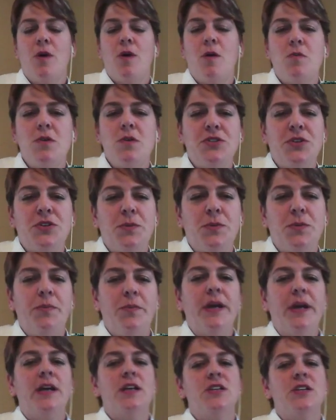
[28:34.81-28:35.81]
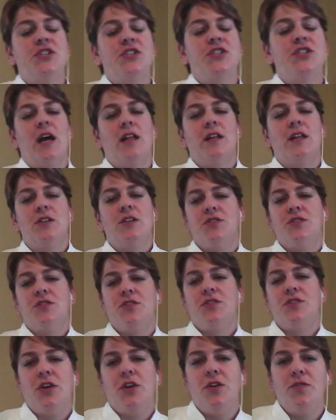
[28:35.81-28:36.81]
What was your biggest
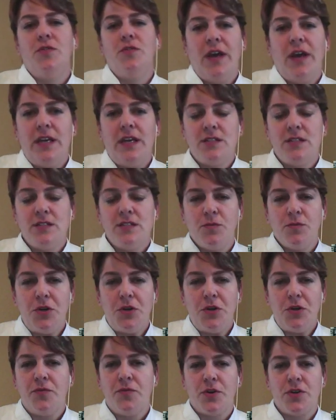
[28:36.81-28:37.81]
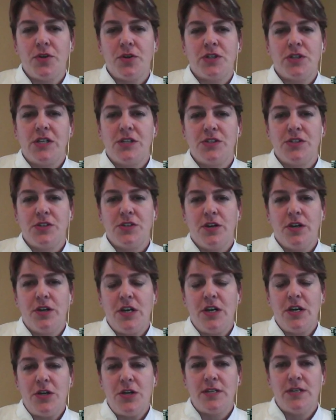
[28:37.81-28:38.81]
challenge you faced when you first got
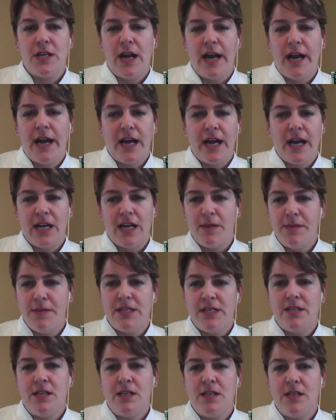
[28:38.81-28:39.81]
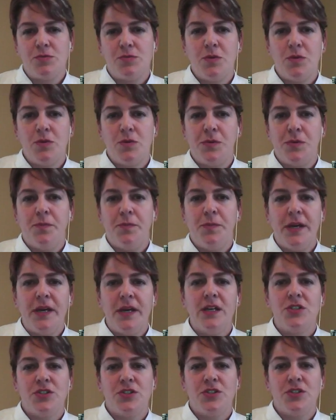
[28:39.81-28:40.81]
started and you said, I got to commit to this? What was your
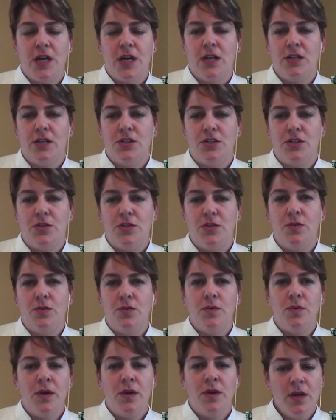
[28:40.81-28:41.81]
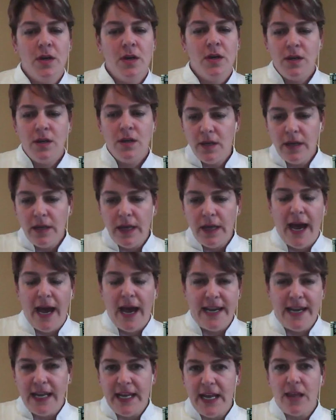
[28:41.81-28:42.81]
biggest challenge you
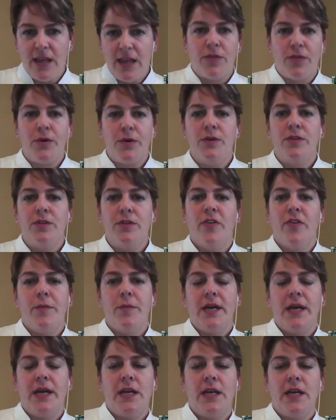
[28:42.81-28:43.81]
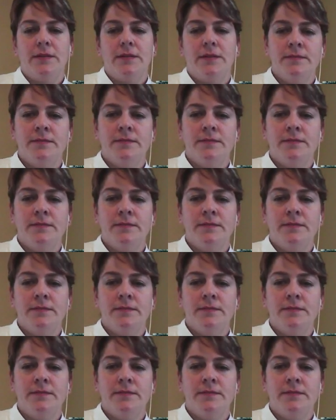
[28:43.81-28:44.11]
had to get through in the very beginning?